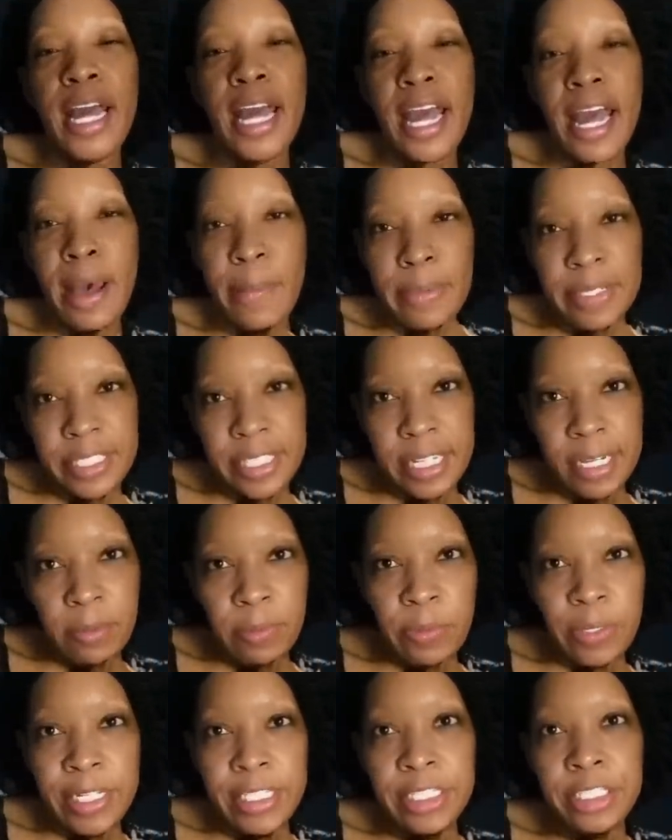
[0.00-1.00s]

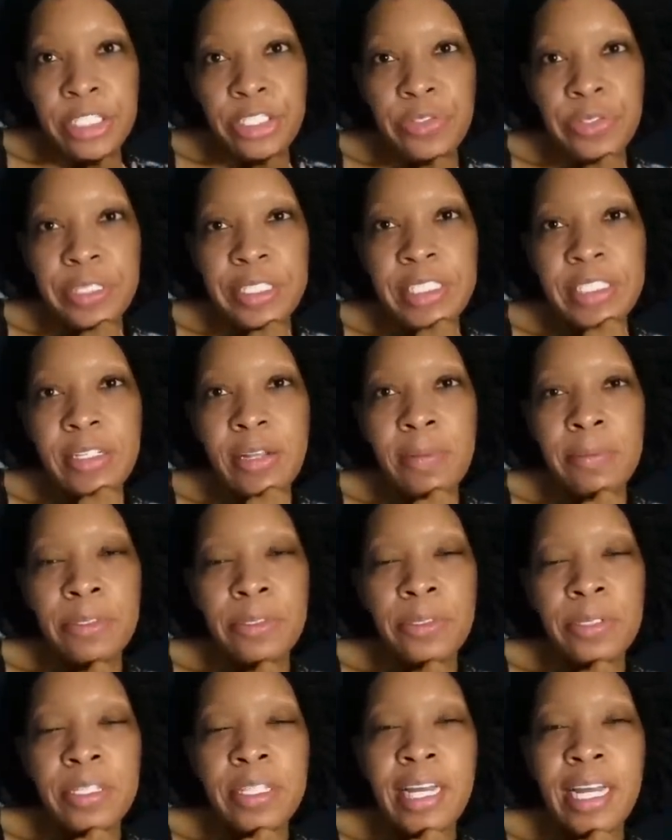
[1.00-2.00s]
Amazon registry. So I'm
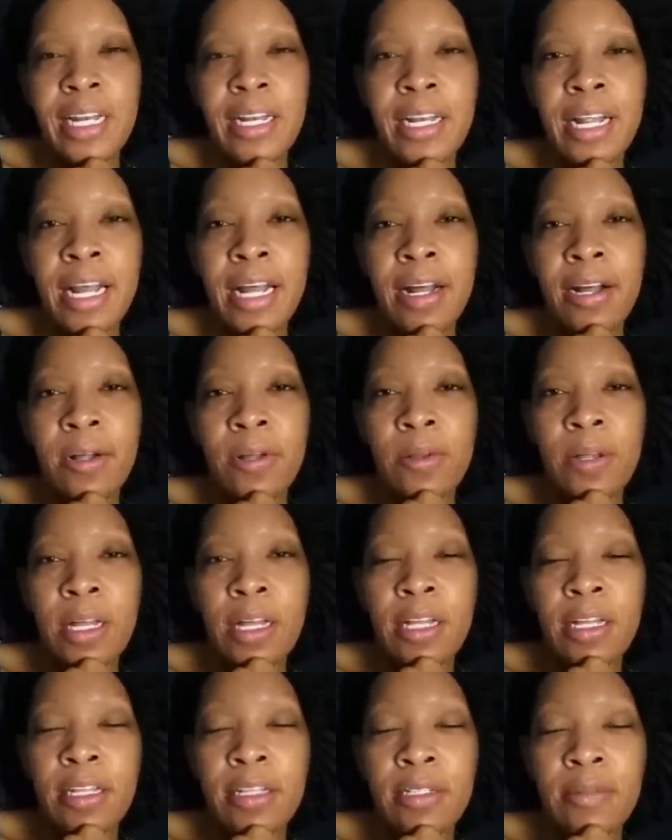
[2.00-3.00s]
doing that now,
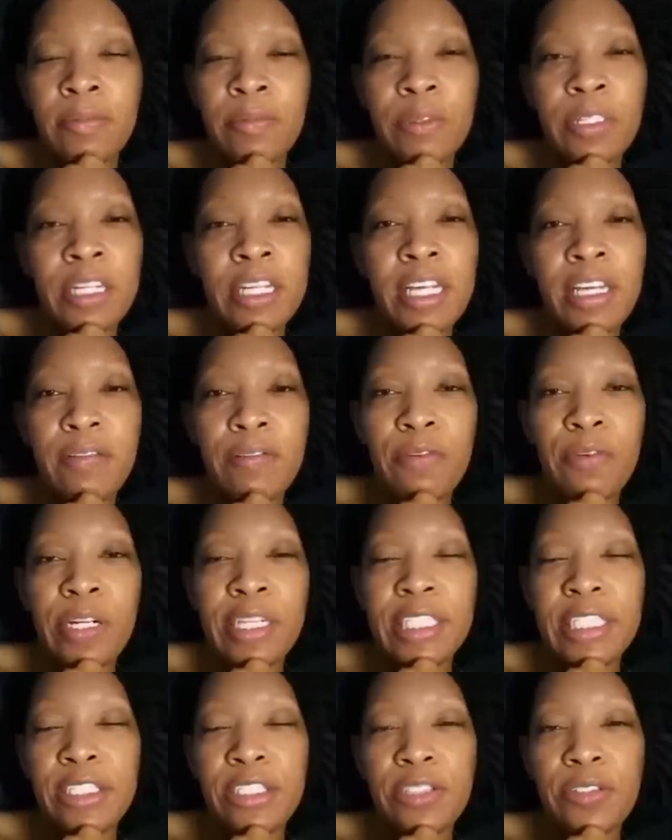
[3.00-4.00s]
um, the gift
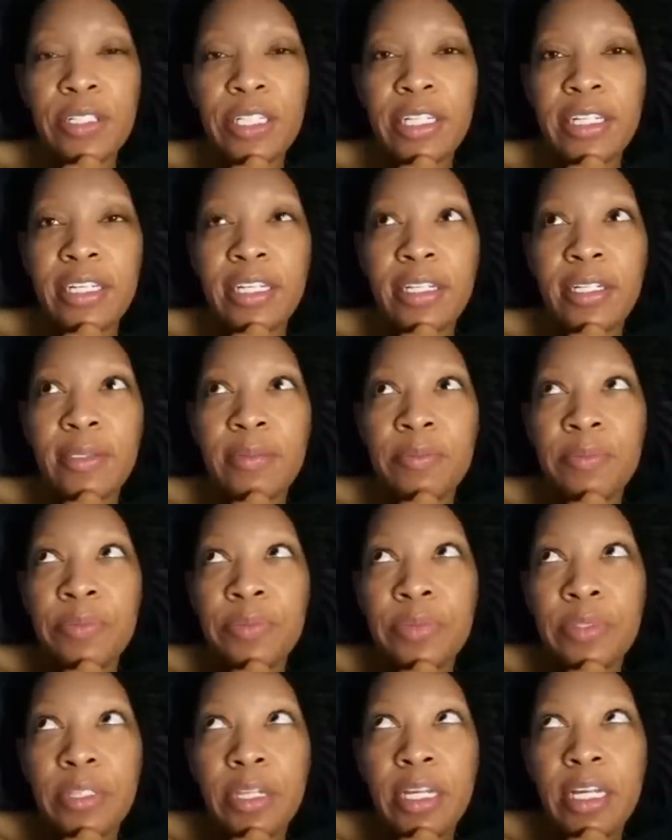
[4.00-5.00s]
registry.
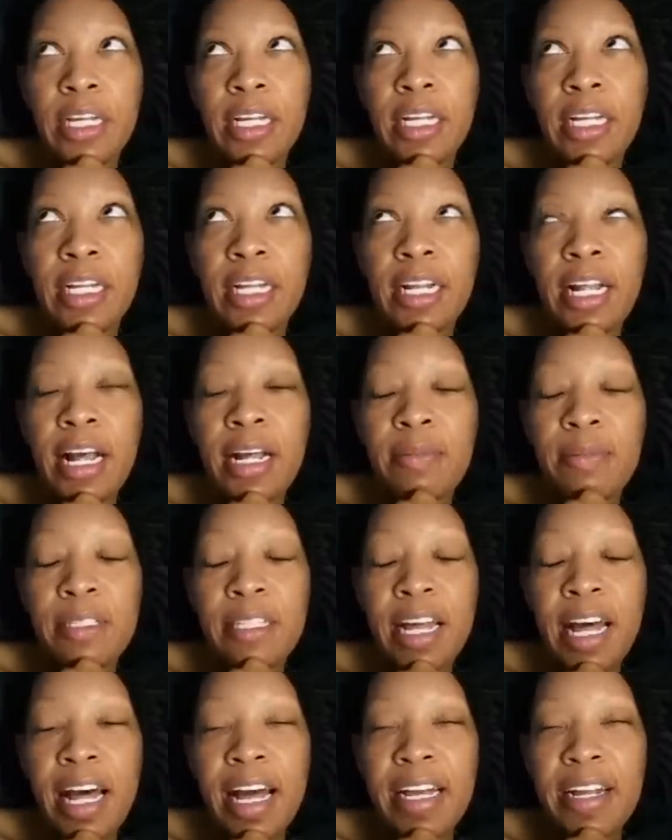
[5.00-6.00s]
And I'm
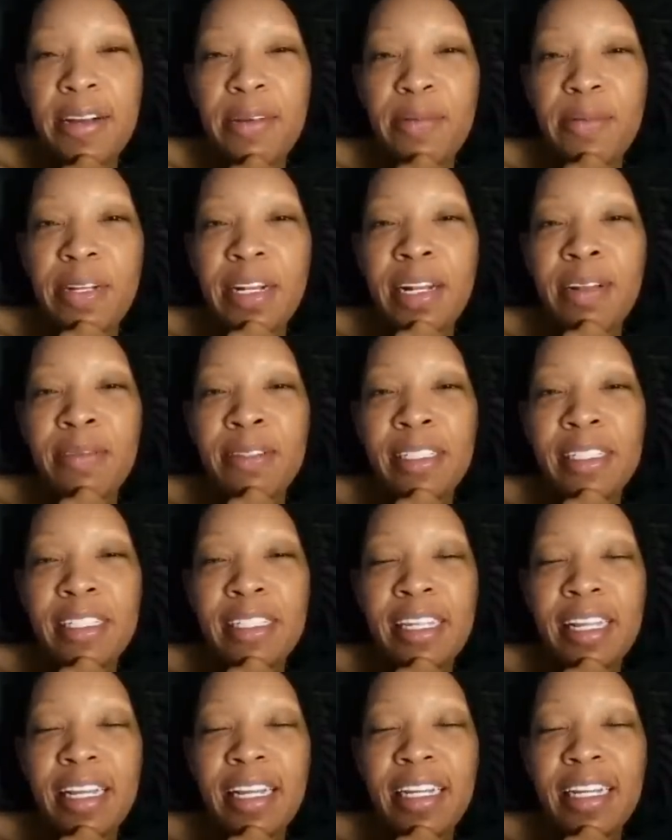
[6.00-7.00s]
tired, but I'm
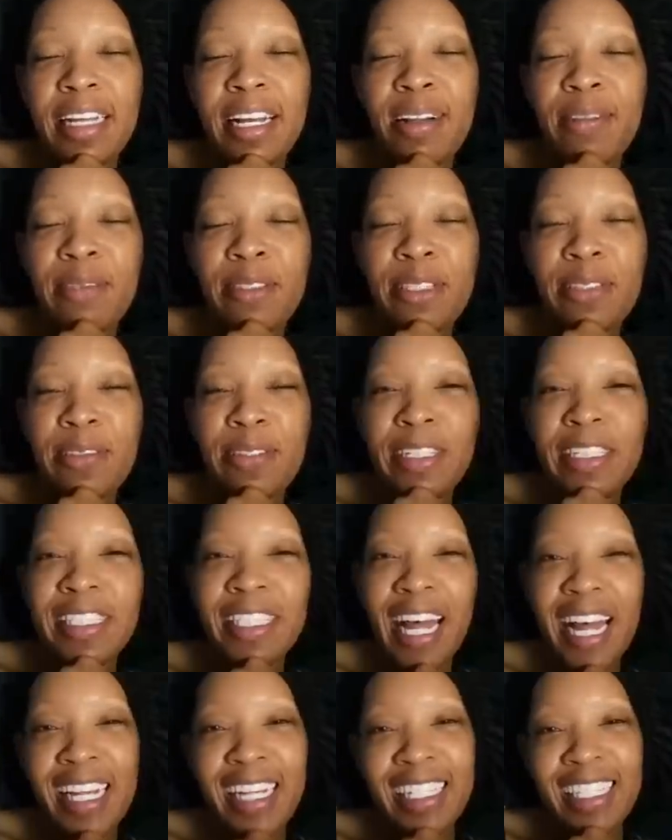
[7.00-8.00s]
just like, I'm too
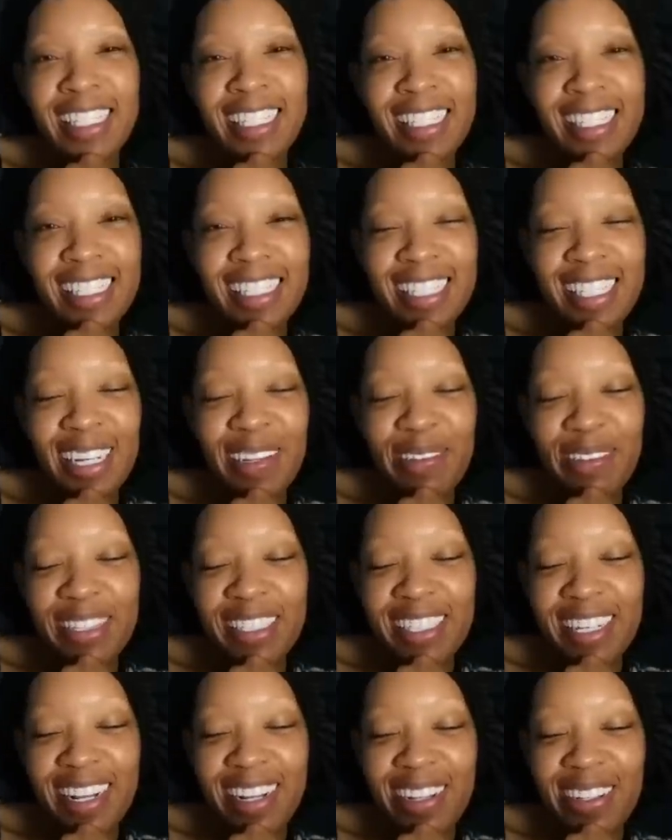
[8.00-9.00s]
excited to sleep.
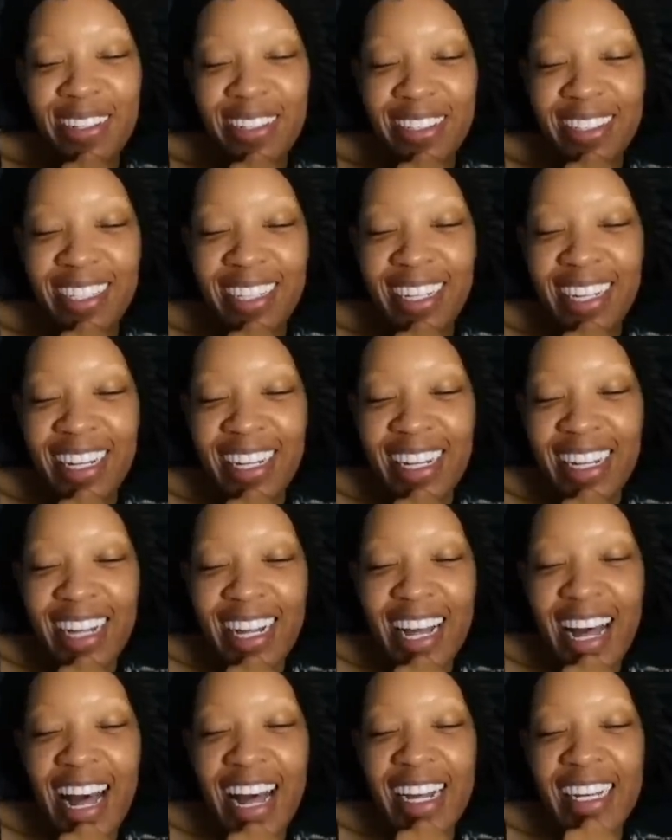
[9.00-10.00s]
So
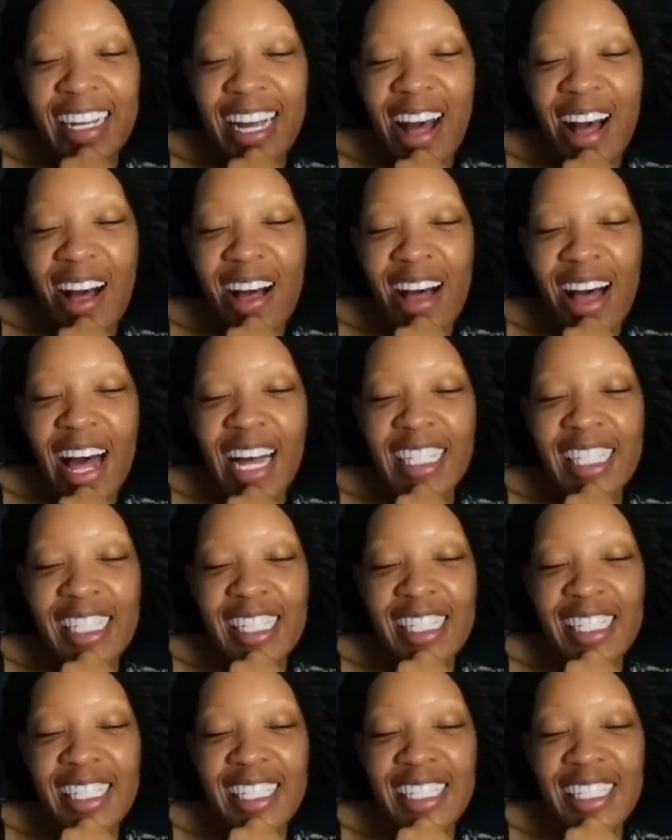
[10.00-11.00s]
I y'all, I
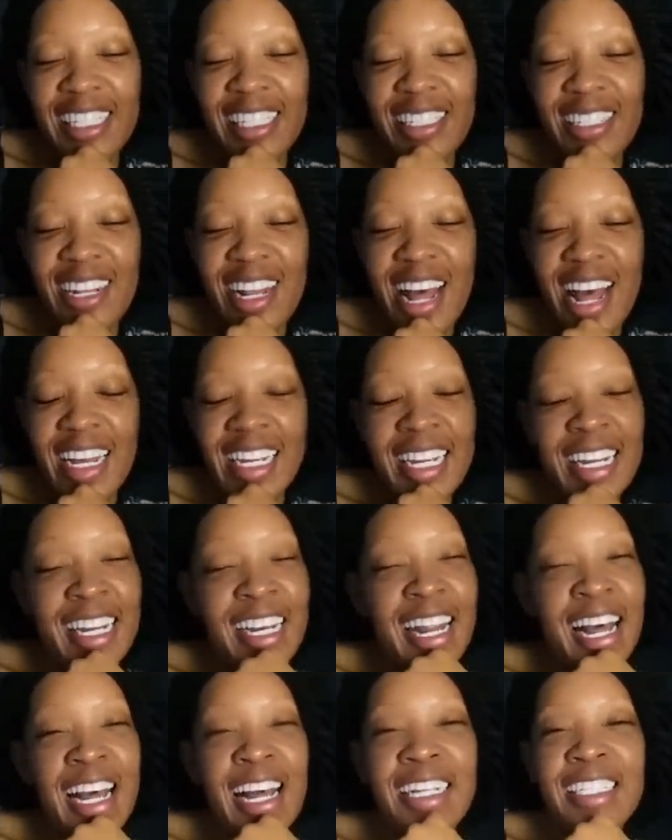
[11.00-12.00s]
just I
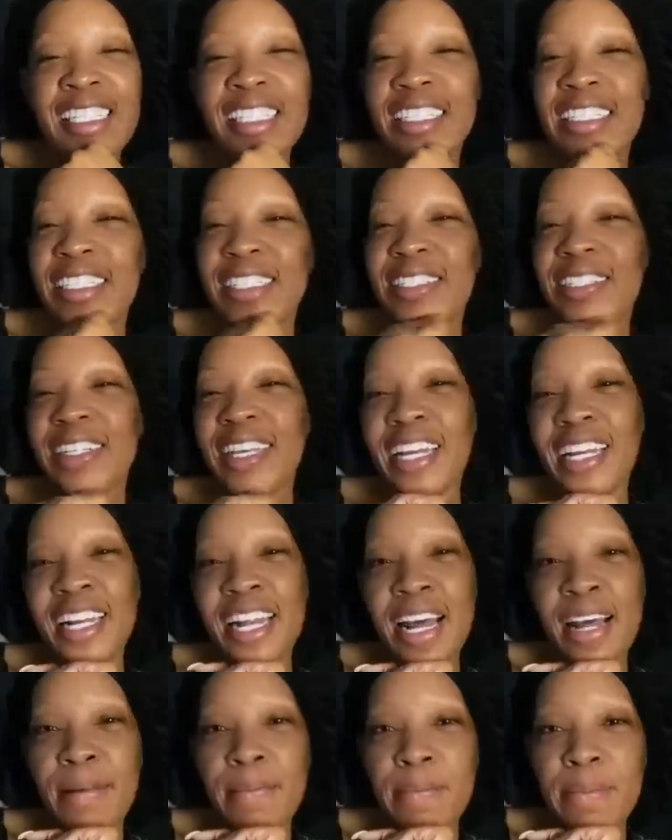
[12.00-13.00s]
cannot I just still
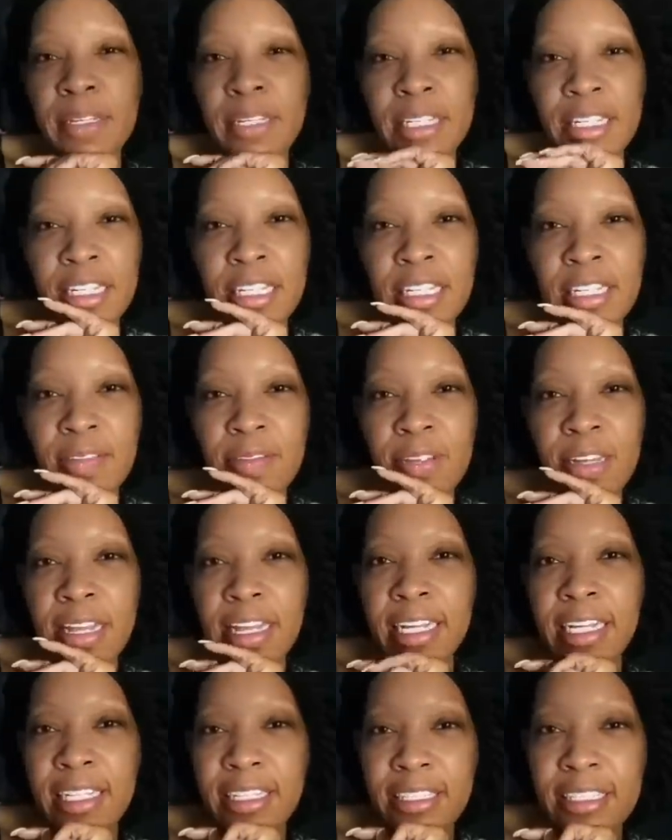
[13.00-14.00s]
cannot believe
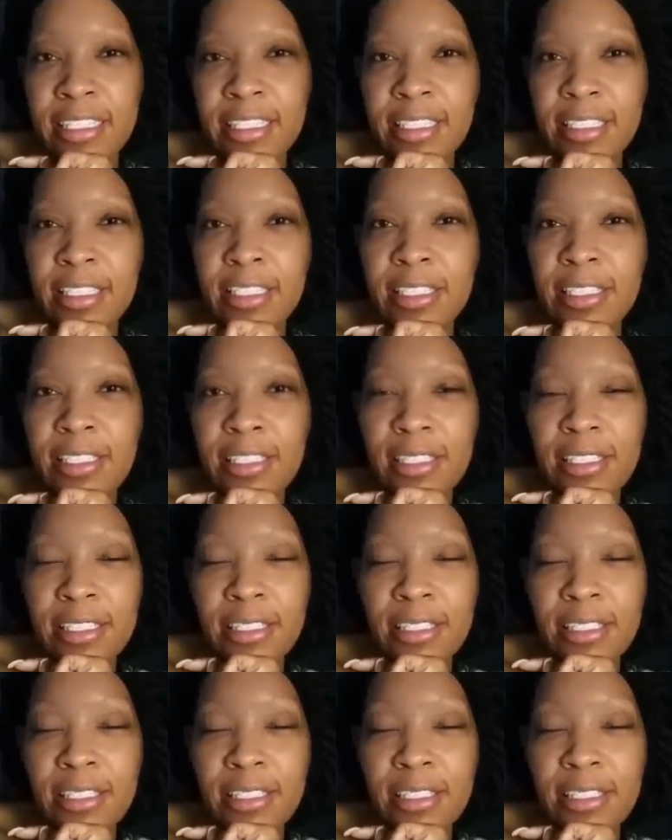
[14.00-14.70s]
like this is